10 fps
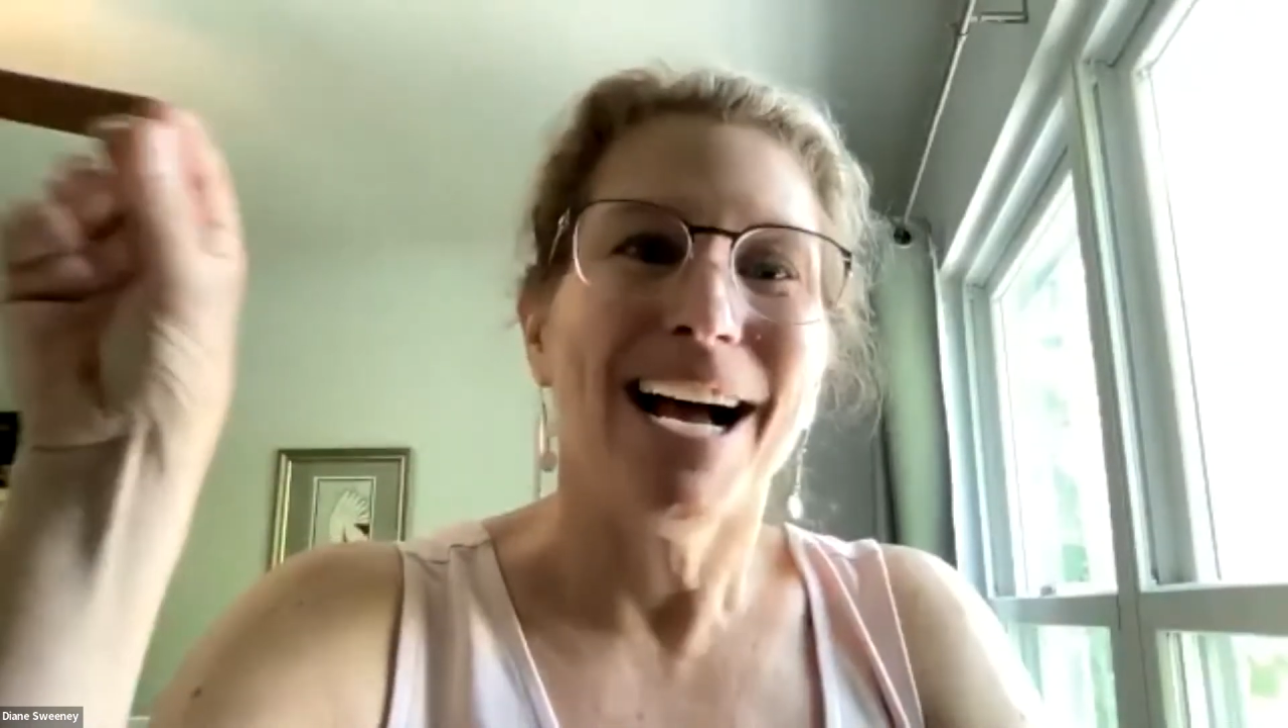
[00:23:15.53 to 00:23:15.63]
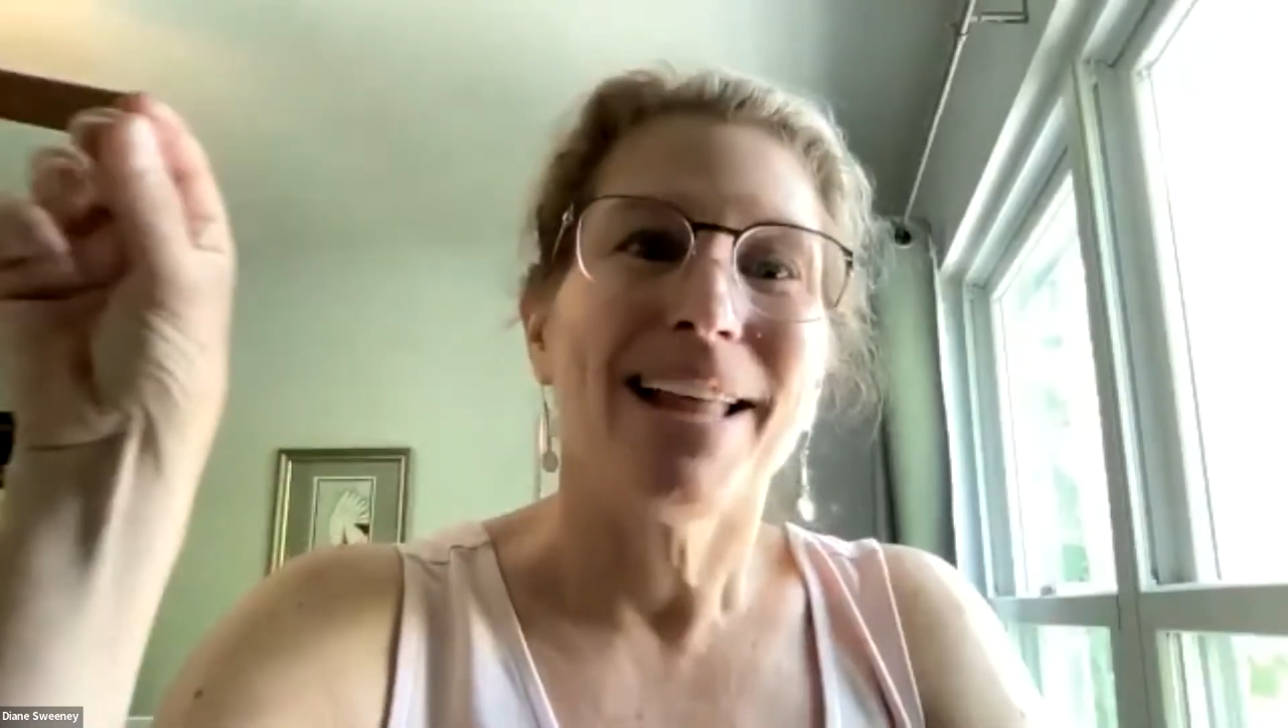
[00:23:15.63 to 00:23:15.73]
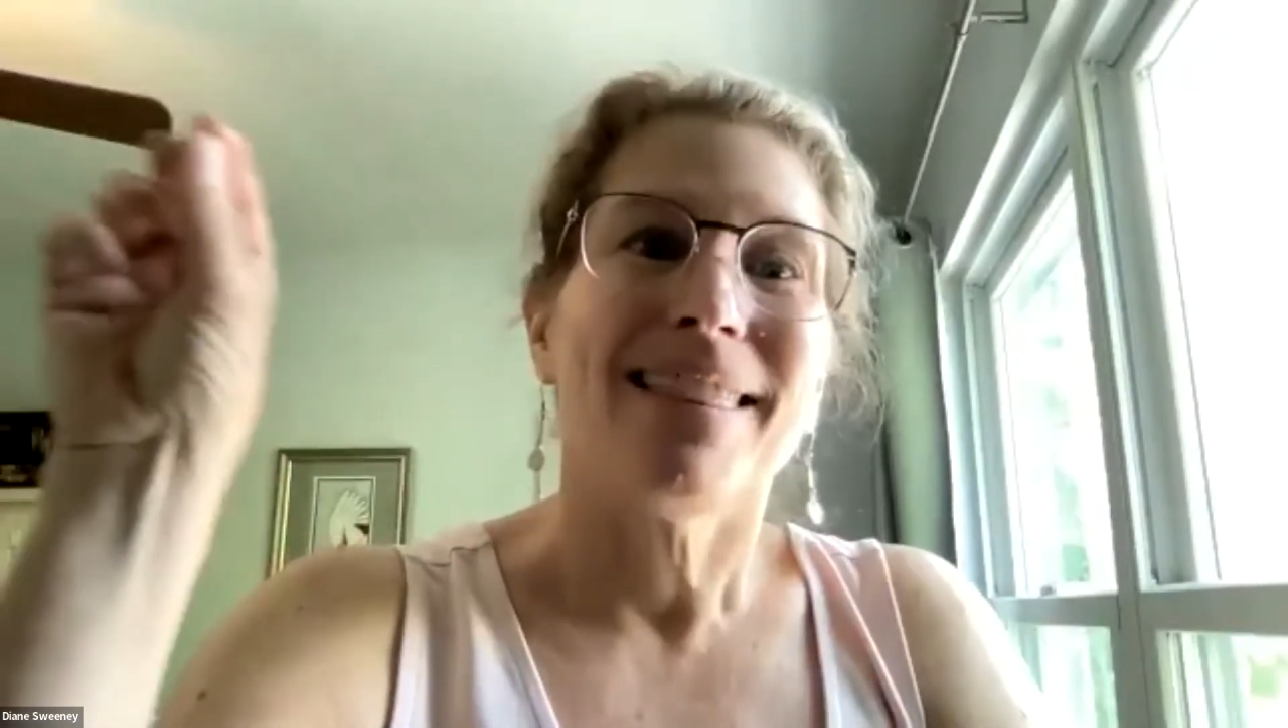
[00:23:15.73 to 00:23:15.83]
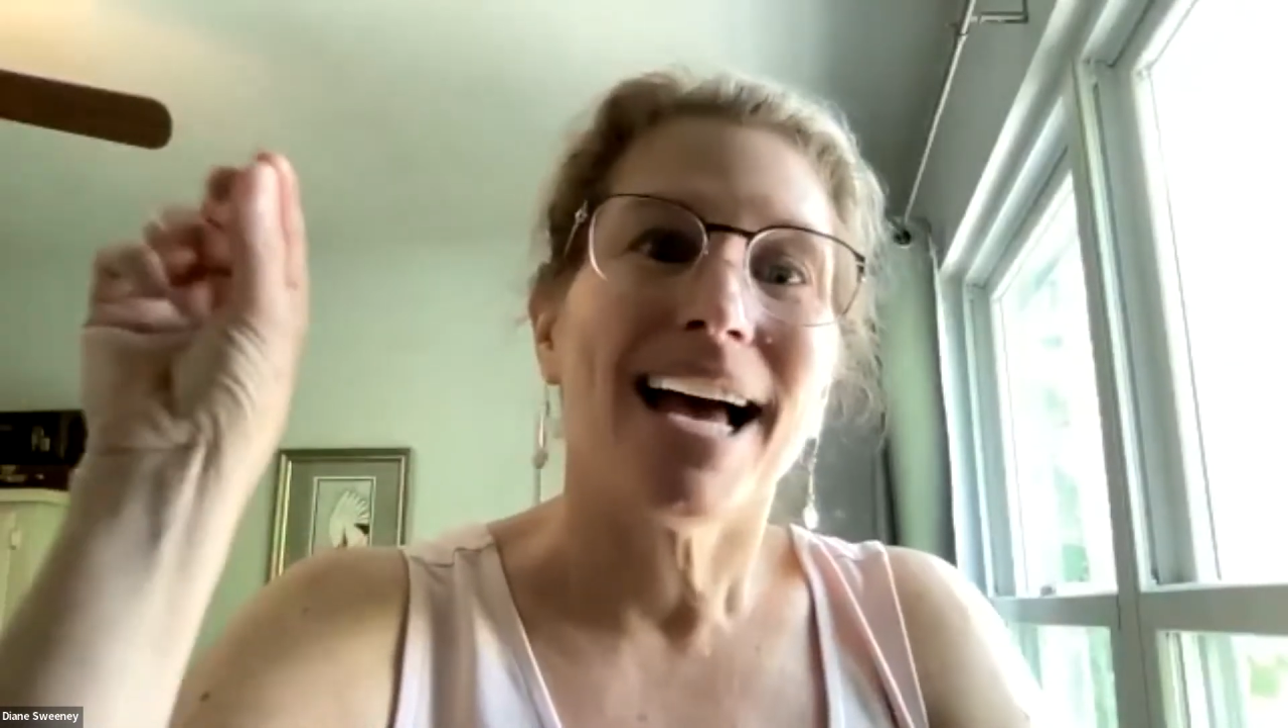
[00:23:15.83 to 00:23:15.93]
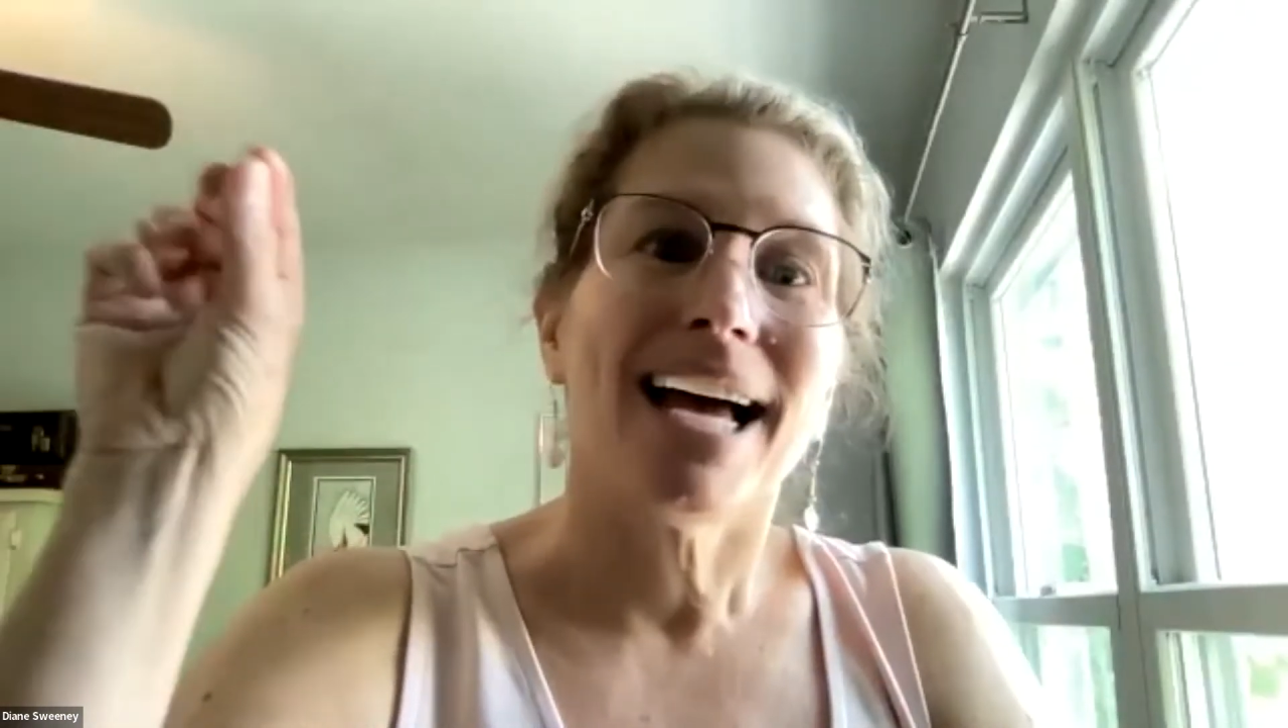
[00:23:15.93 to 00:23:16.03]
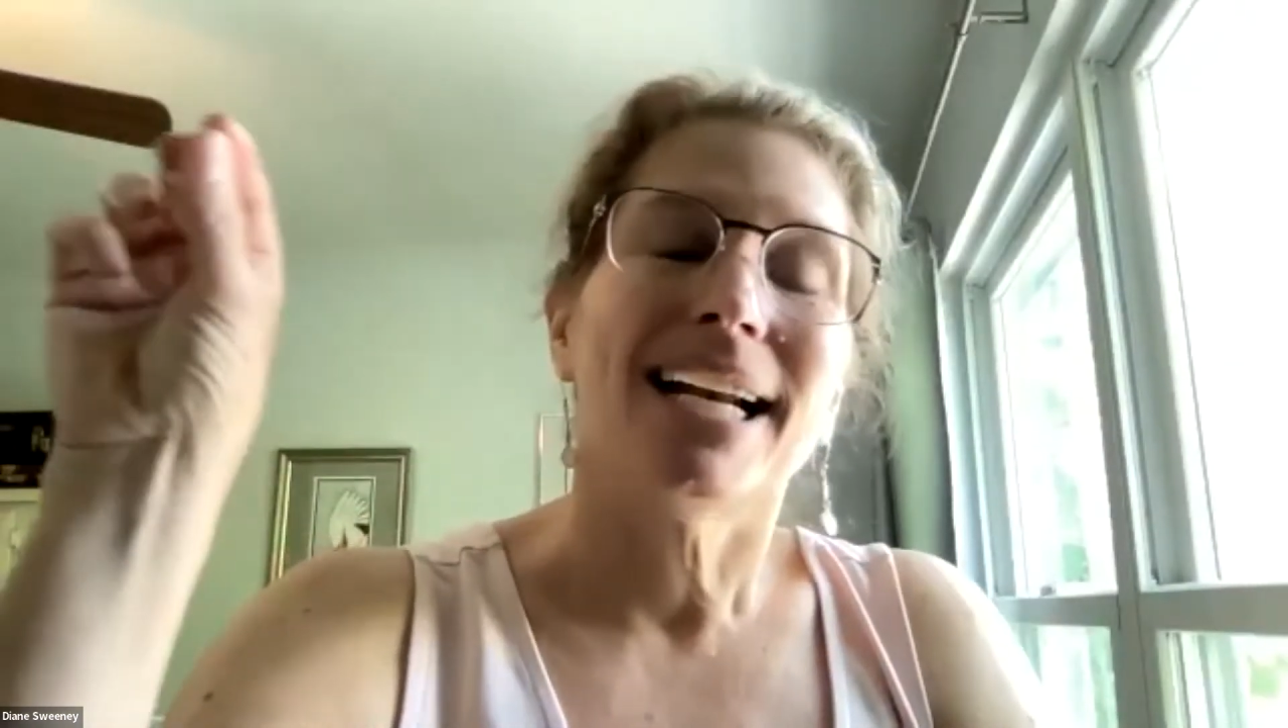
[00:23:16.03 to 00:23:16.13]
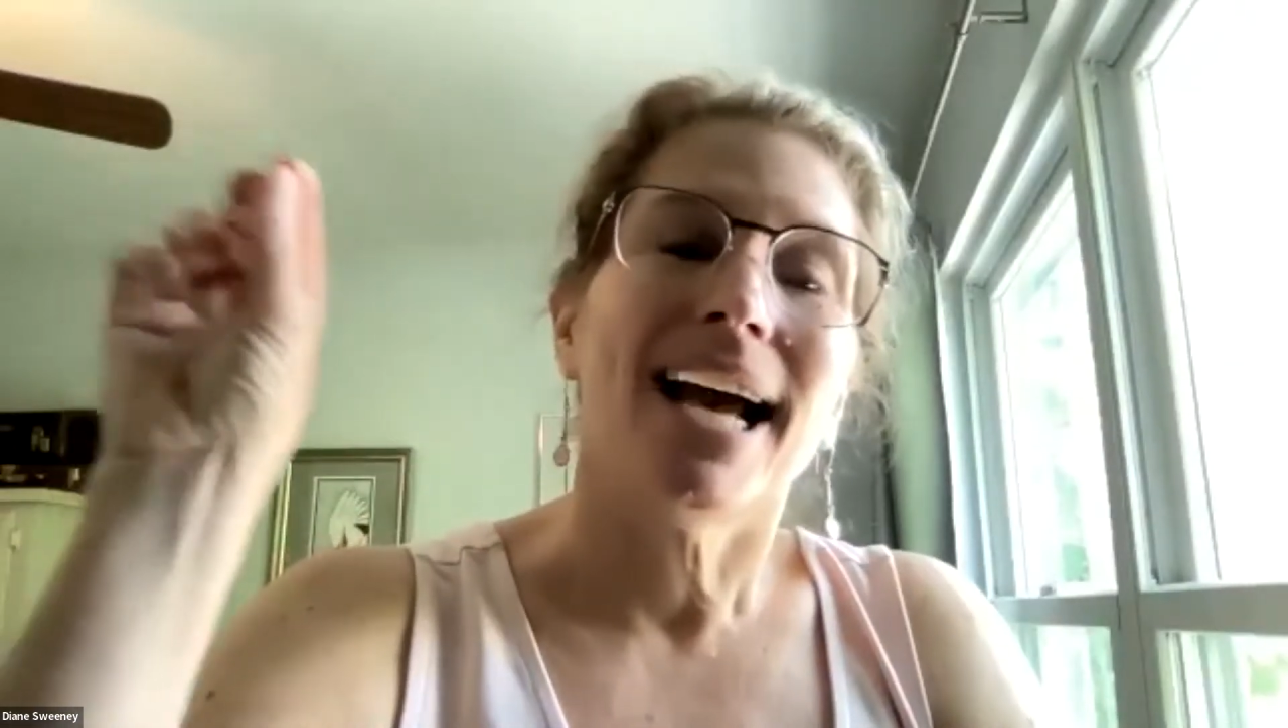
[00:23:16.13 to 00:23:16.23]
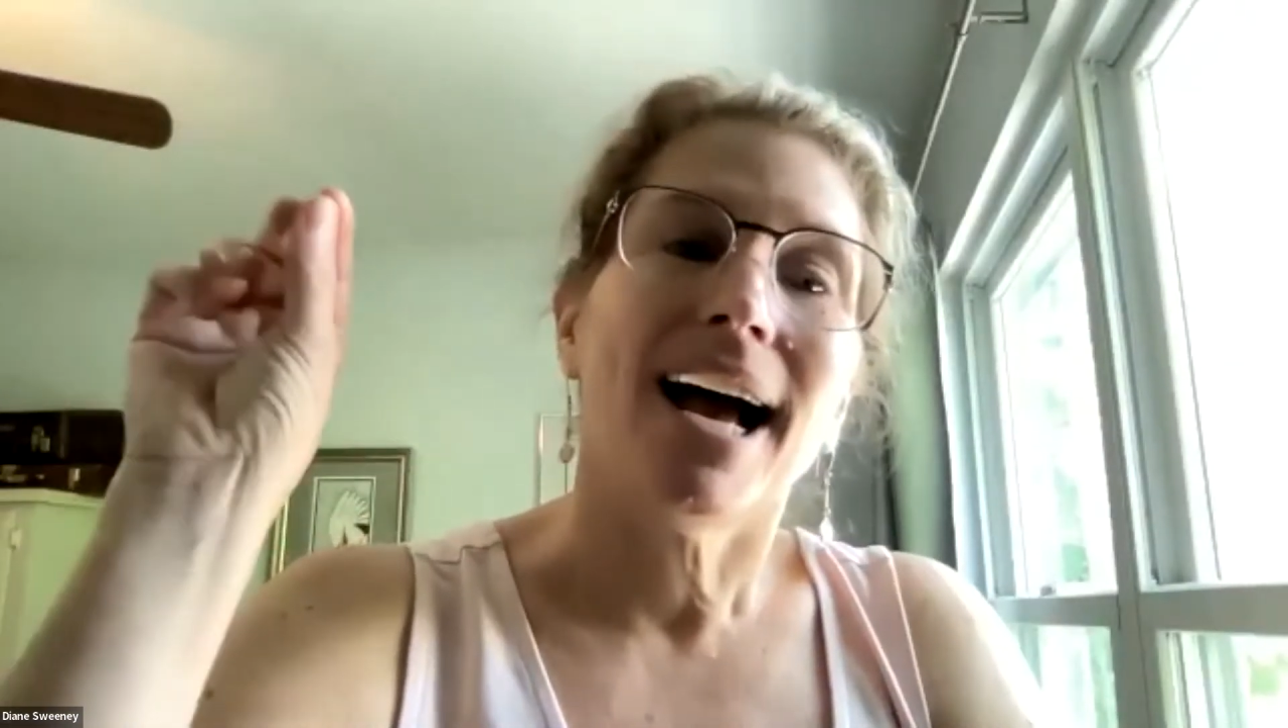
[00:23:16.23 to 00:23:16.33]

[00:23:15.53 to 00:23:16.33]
that